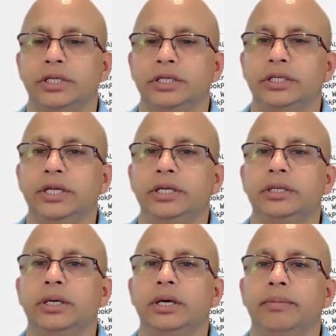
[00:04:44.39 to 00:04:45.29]
It
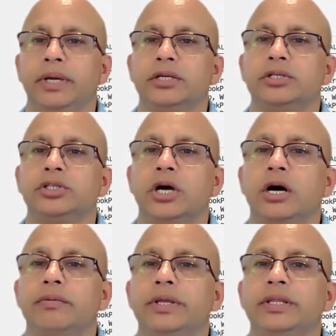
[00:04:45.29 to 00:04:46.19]
did a better
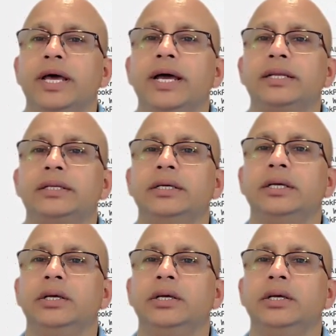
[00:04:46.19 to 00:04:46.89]
job in that.